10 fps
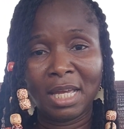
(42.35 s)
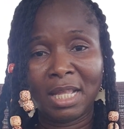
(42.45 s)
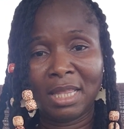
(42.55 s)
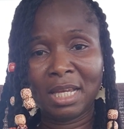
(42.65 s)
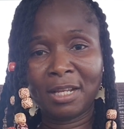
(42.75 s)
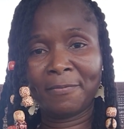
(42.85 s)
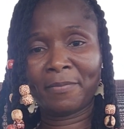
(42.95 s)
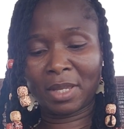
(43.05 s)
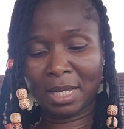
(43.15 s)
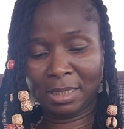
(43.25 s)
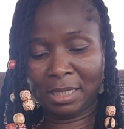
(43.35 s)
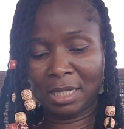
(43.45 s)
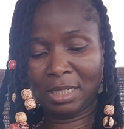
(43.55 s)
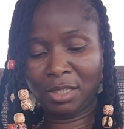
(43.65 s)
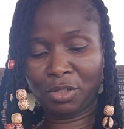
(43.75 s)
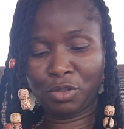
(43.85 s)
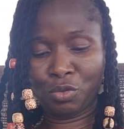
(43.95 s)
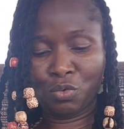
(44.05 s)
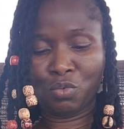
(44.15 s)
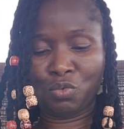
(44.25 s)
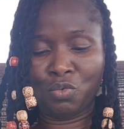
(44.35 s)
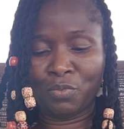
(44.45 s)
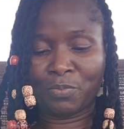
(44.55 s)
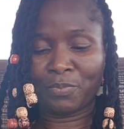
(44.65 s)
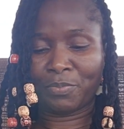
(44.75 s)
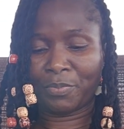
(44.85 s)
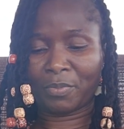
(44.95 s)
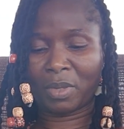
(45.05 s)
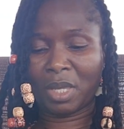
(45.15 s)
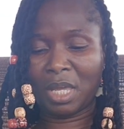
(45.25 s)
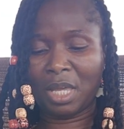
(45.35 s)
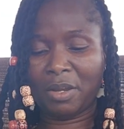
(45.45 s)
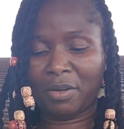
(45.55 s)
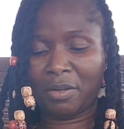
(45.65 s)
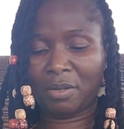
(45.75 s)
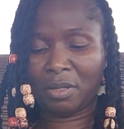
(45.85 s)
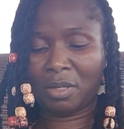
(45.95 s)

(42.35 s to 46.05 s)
And then I take these two here